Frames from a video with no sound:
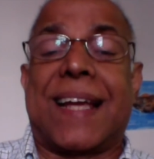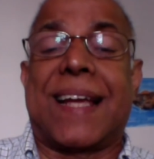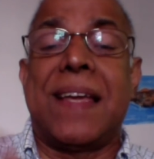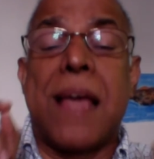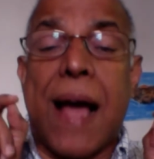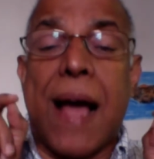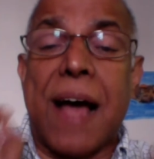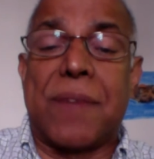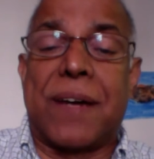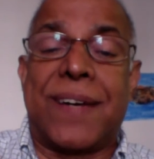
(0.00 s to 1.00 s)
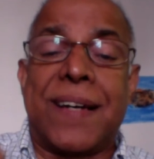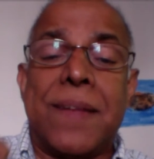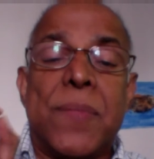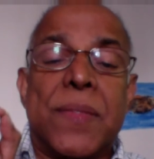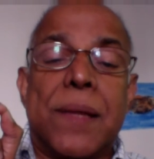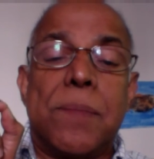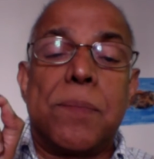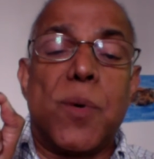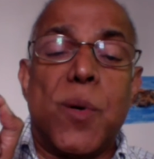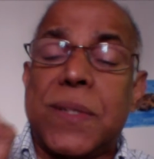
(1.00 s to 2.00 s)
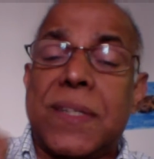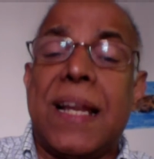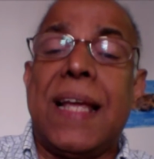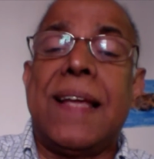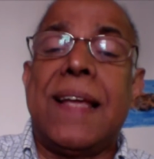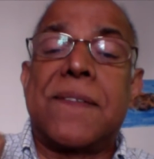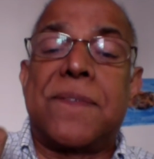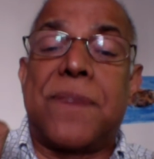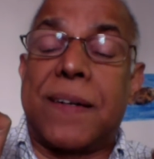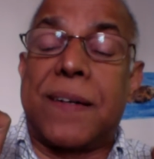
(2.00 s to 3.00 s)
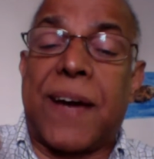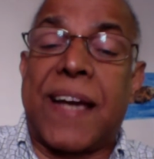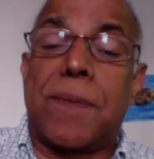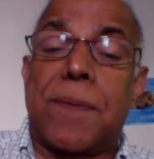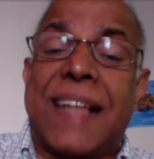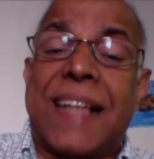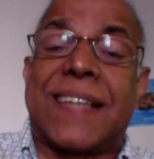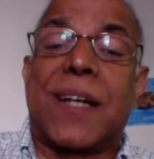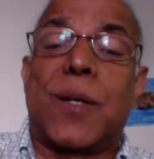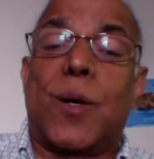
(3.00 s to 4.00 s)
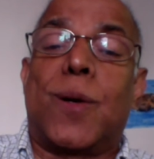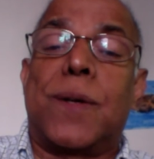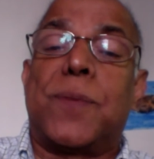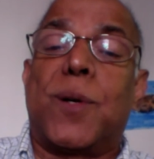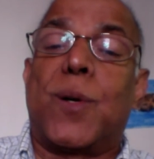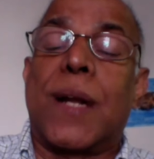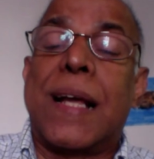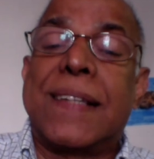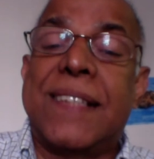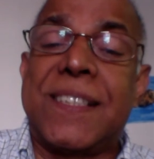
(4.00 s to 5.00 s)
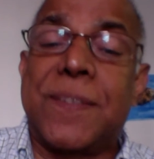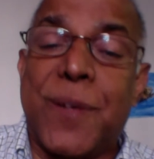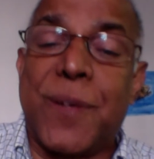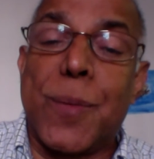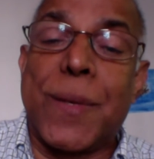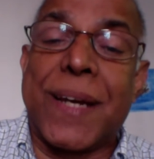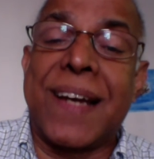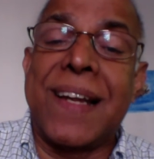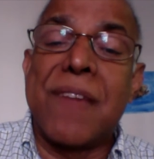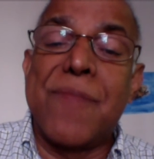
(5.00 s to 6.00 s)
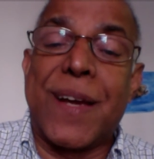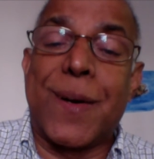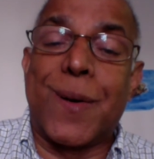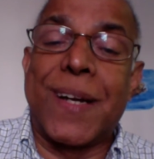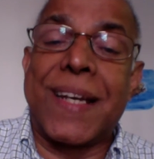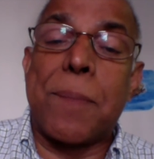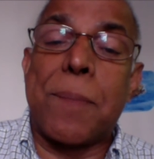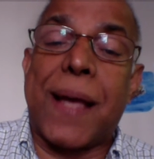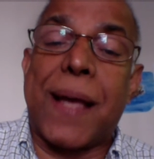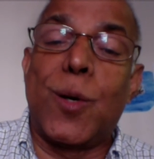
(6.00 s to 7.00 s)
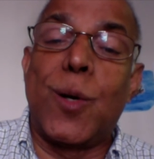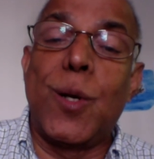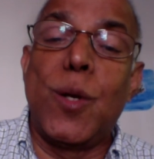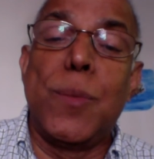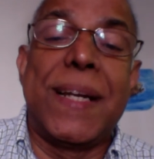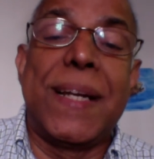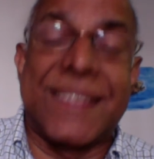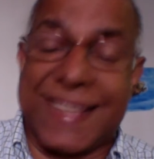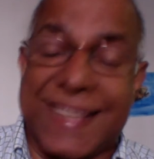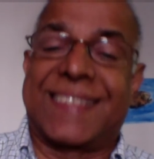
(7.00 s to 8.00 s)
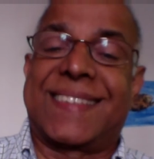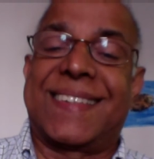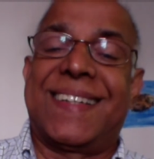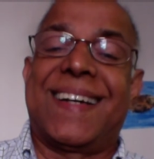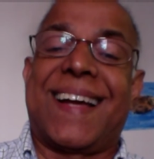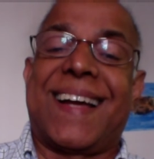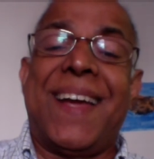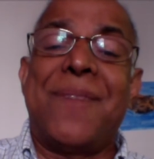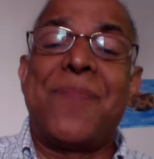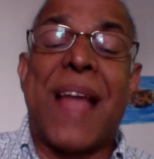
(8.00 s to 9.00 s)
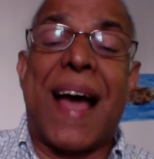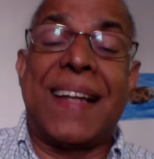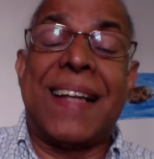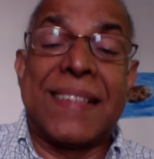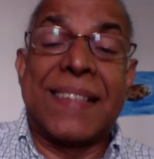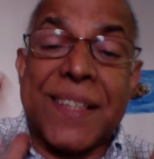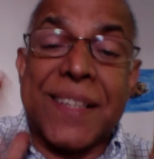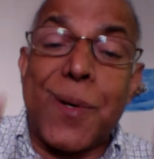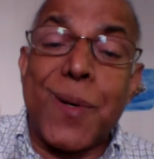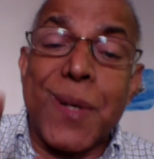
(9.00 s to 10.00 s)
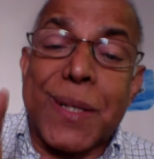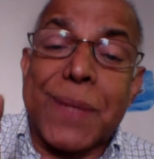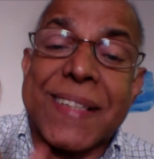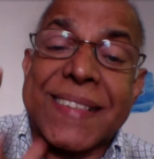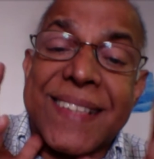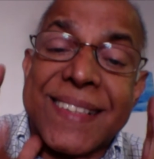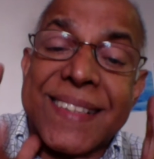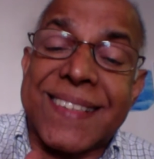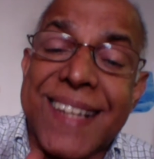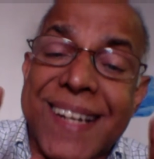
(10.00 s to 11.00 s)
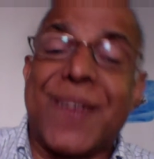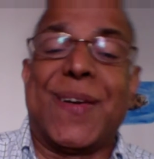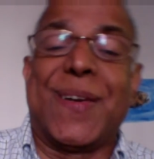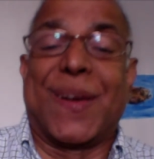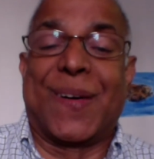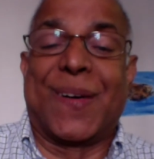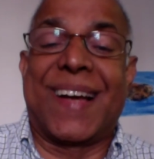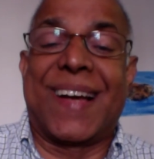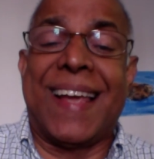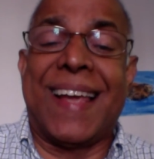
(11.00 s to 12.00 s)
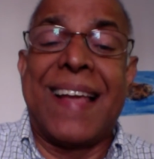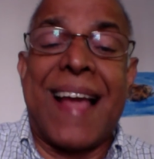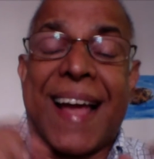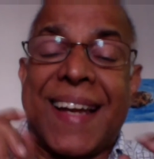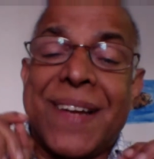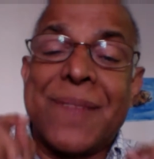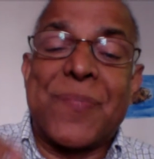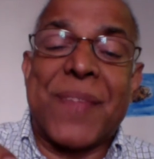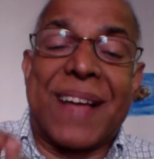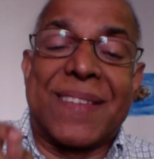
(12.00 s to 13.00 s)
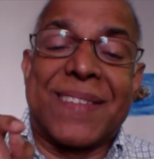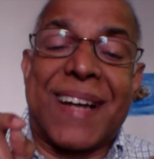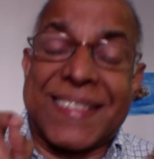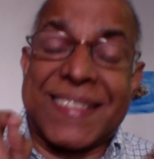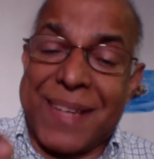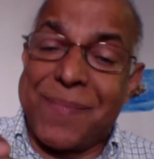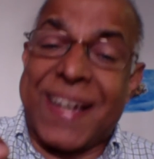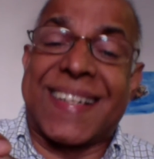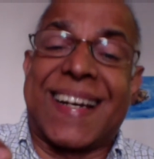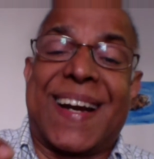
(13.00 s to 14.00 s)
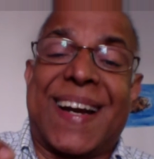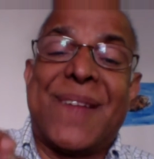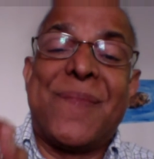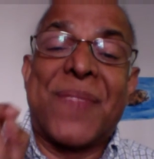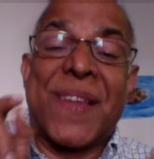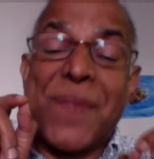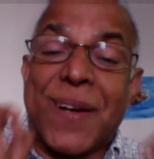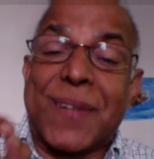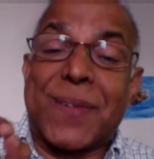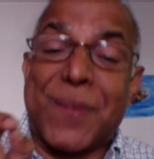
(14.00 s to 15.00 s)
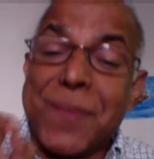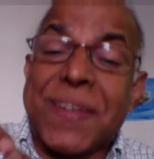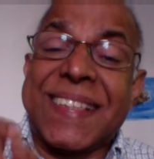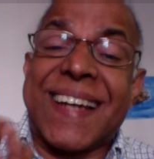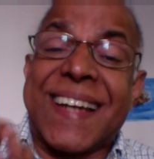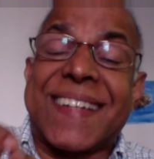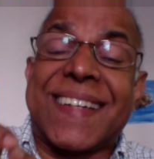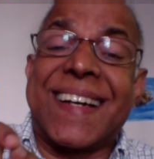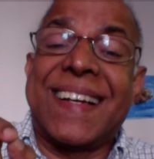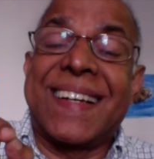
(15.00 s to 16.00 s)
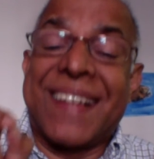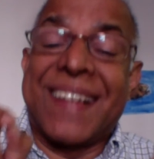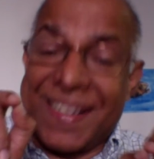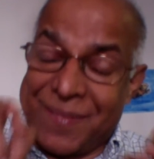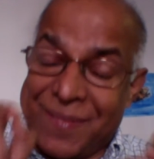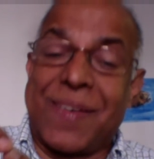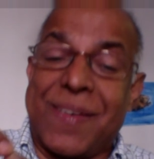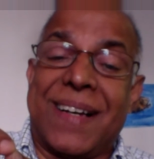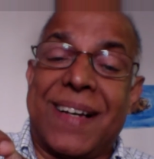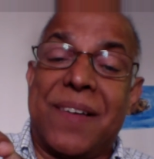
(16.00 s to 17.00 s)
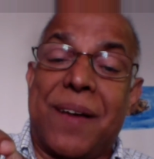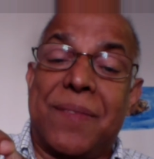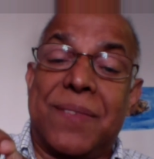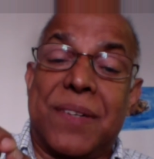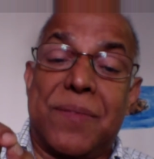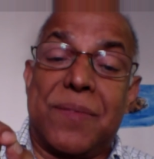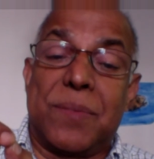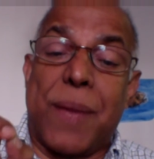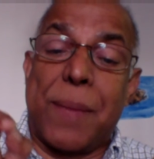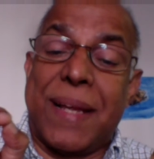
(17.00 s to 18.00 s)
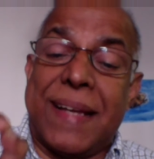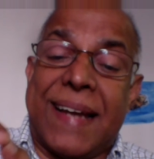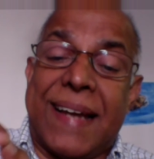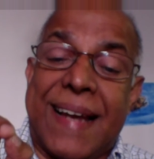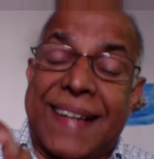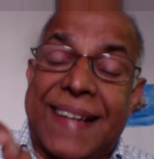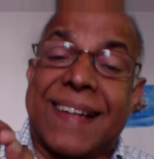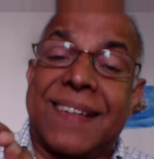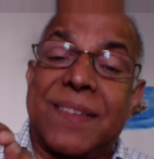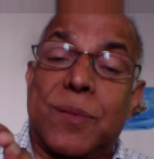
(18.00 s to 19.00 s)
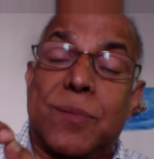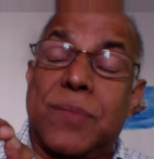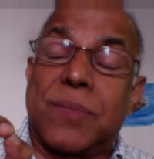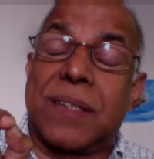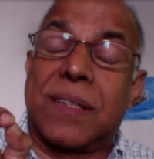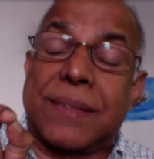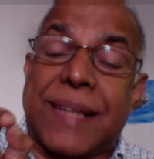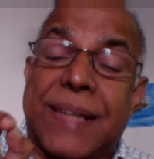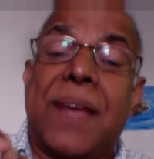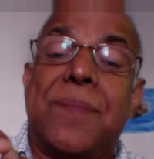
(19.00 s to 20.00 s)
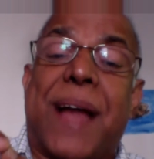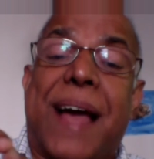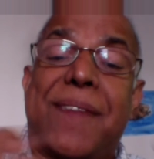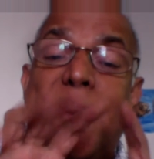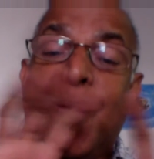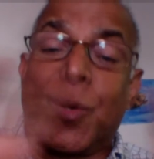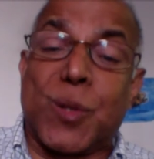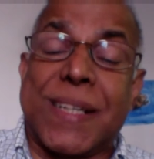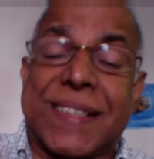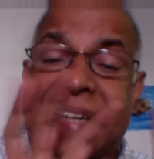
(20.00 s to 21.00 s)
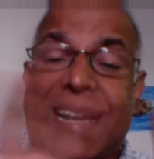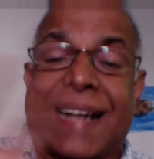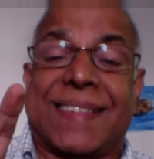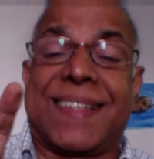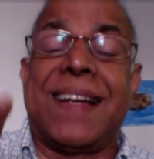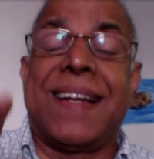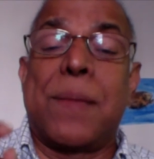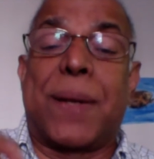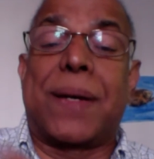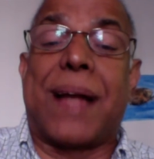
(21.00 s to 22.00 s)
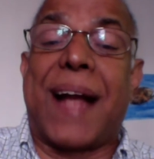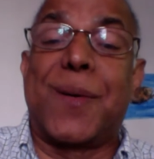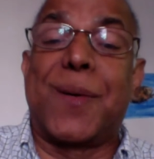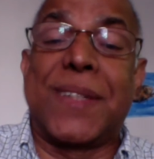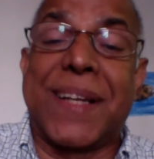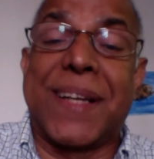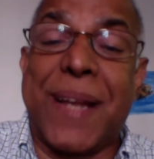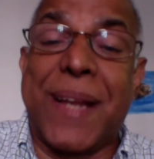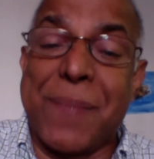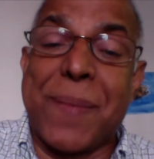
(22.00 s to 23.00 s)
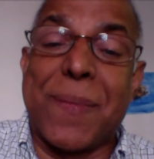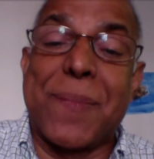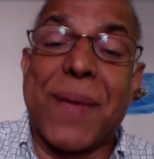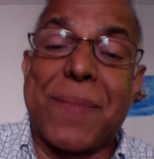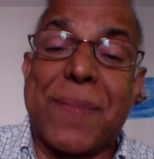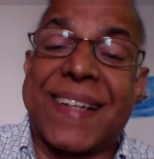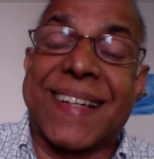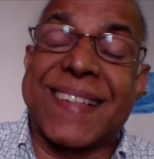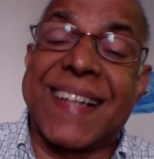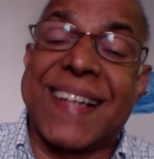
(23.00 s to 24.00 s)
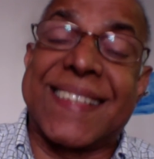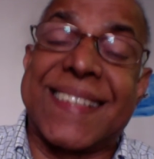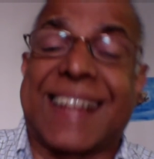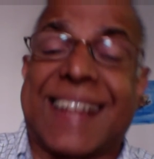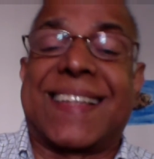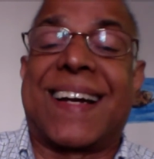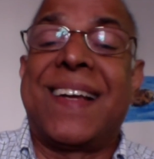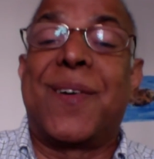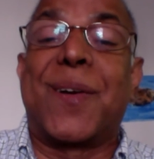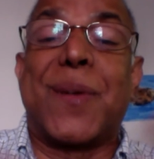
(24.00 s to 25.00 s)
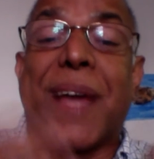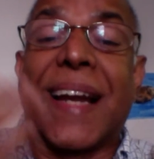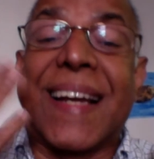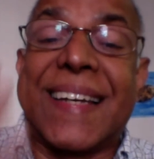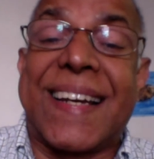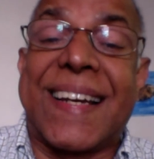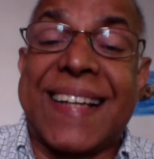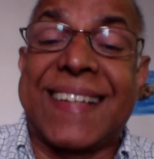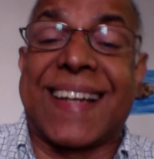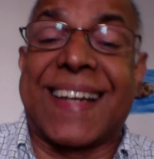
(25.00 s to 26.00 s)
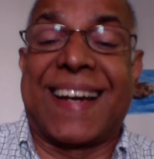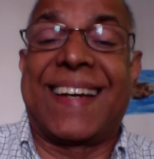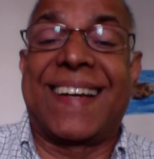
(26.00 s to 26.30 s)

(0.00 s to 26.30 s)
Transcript: Okay. However, the mostly fireflies are known for this phenomenon. We call it bioluminescence. Okay, and there's a whole lot of research still going on. Okay, and as I mentioned, if you are too much interested, uh, maybe in a later time I will go through the structure, but I don't think many people may be interested in the structure, or you can get it in the internet.